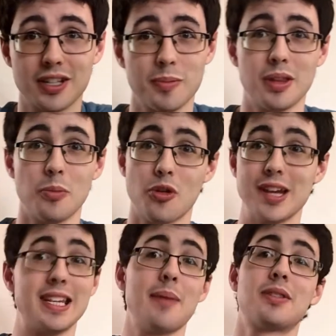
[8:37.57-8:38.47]
some of the more
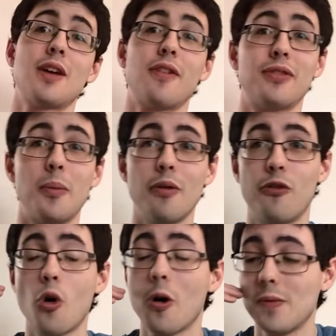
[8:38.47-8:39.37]
in-depth stuff I've done
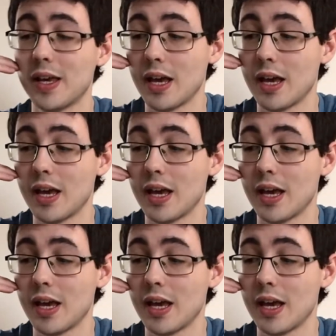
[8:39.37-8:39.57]
before.